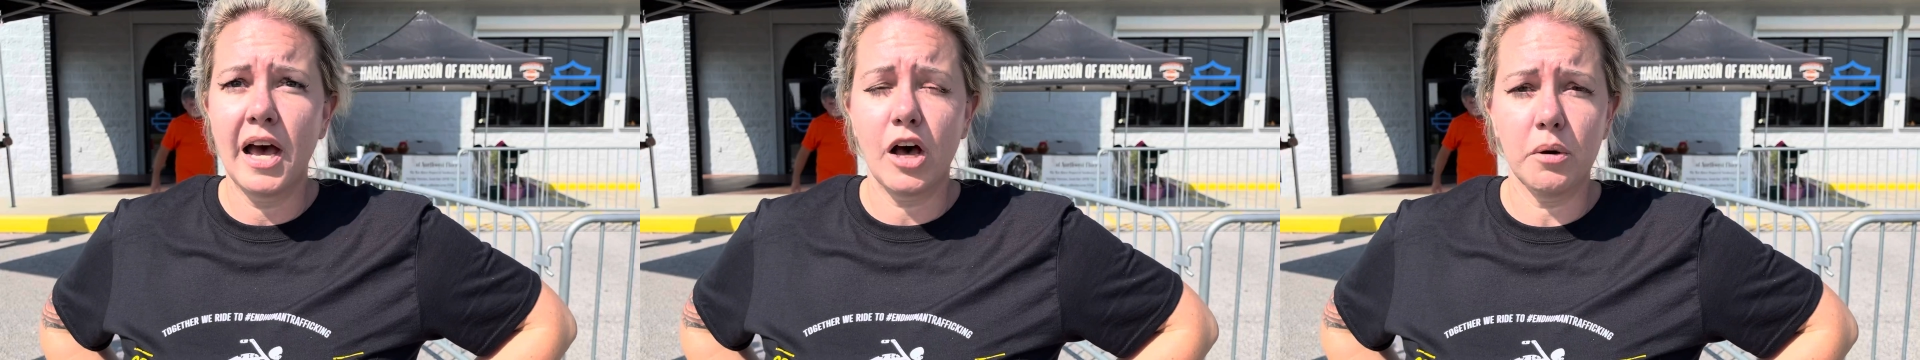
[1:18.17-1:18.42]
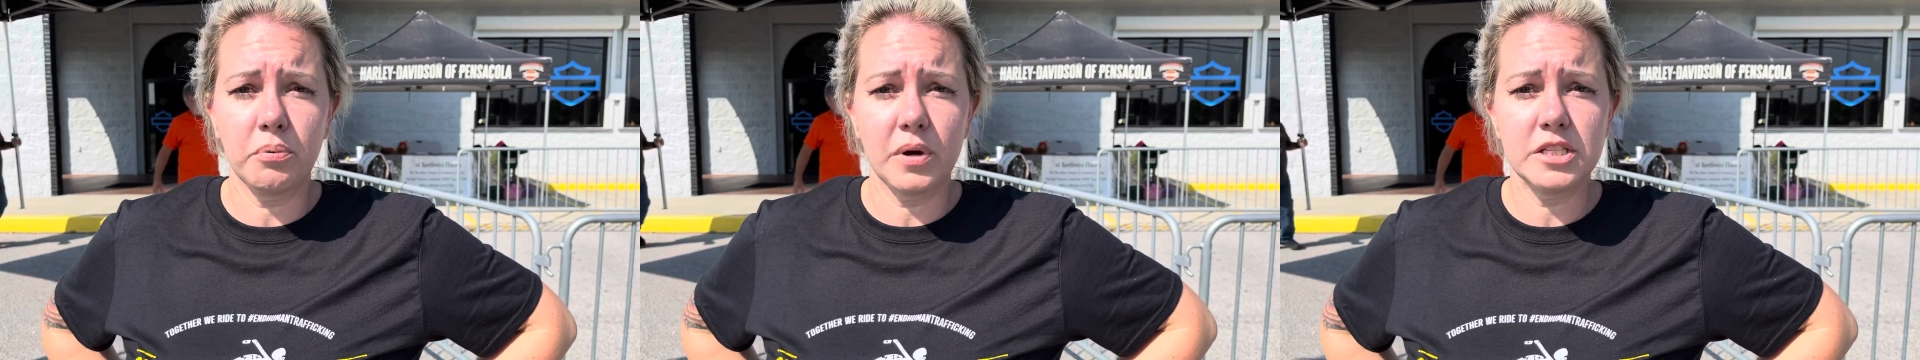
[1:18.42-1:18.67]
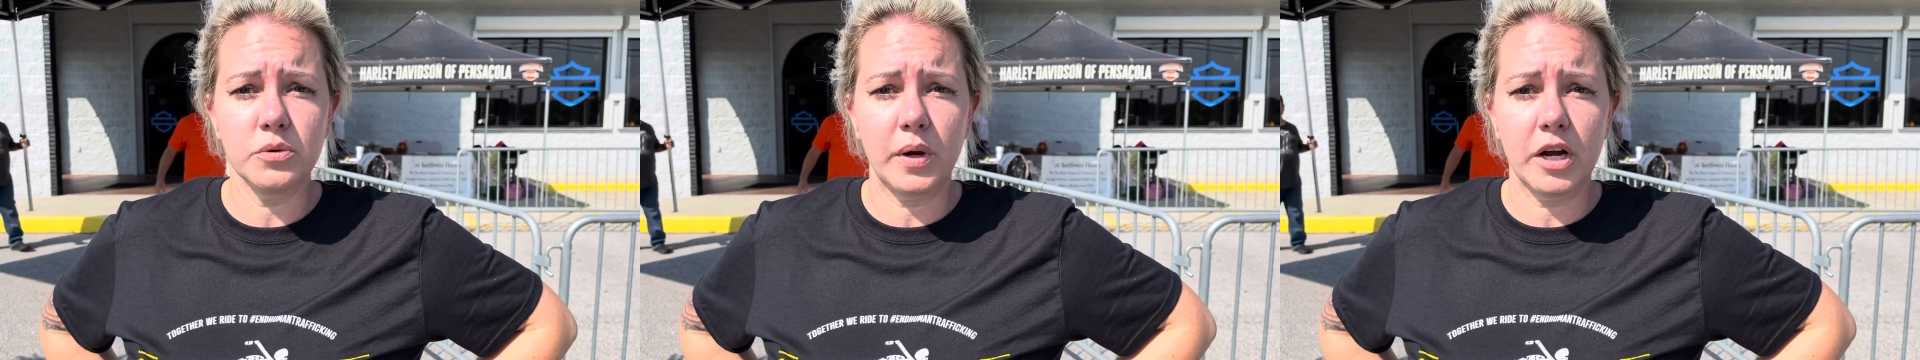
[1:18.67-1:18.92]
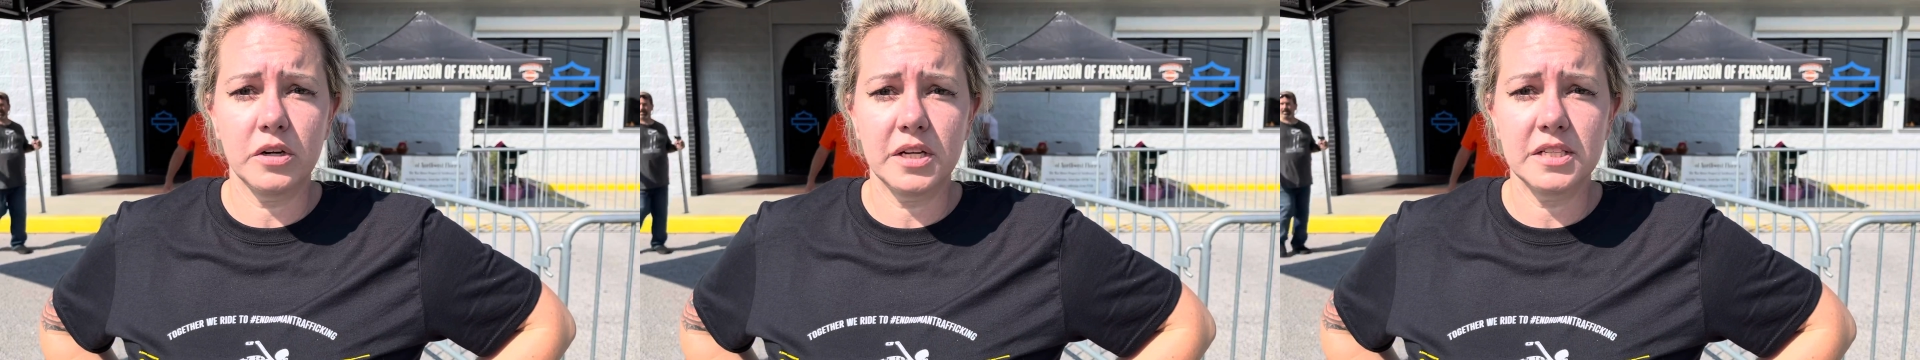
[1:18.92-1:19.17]
help raise
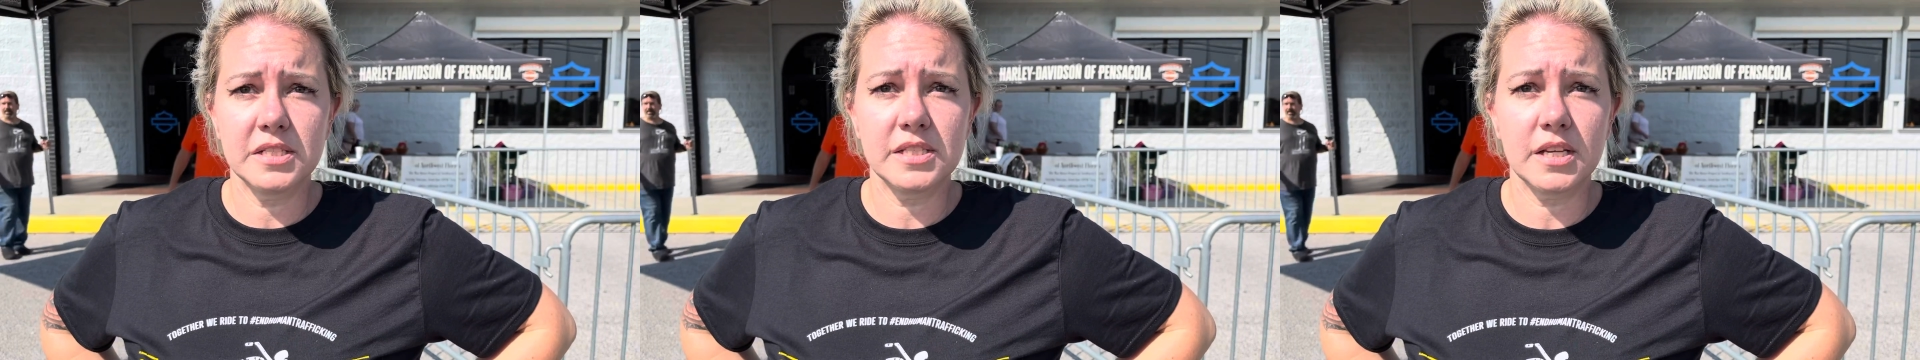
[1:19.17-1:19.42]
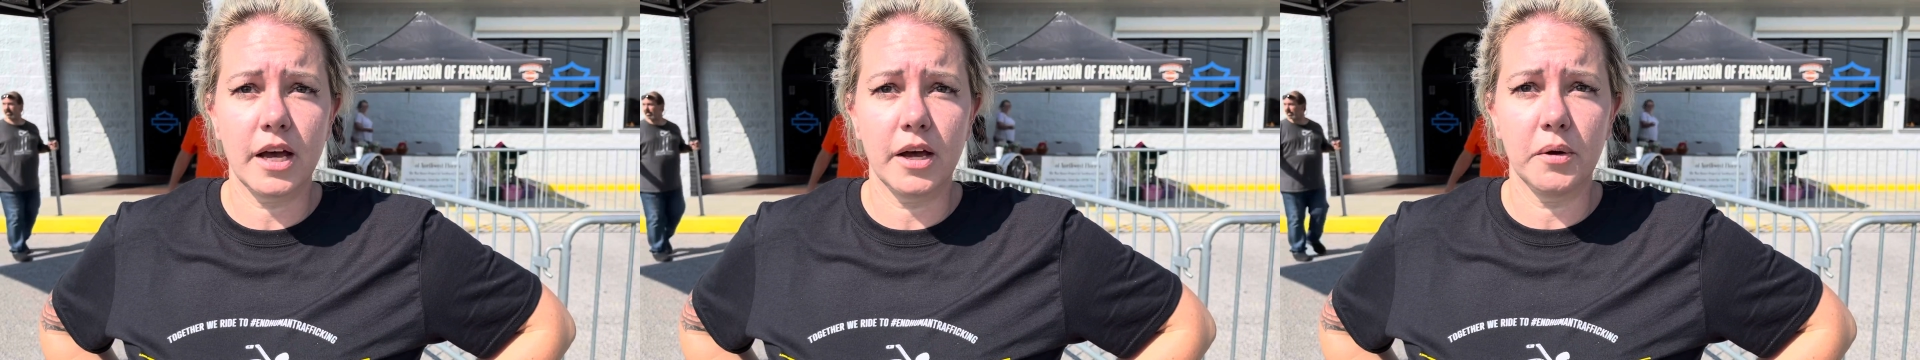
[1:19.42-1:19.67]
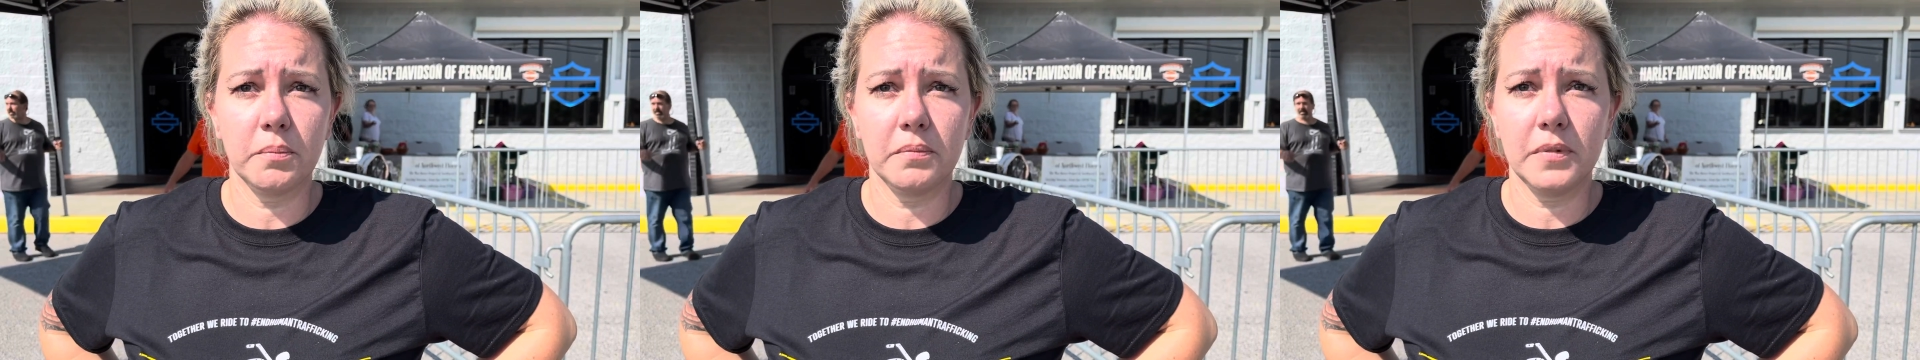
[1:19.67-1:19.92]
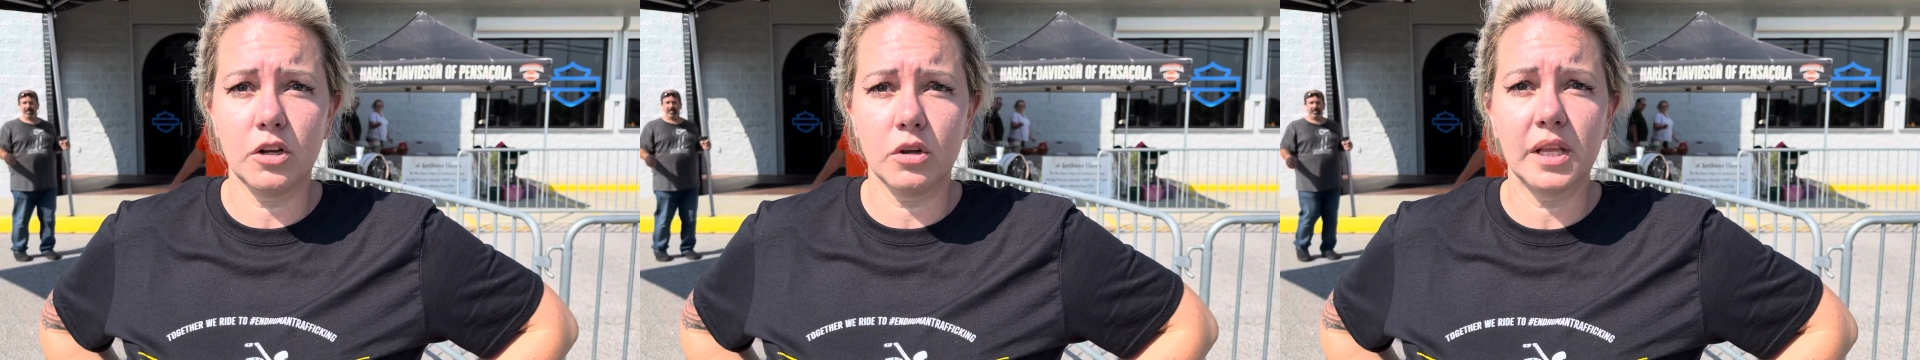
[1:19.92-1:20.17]
awareness, um, you know,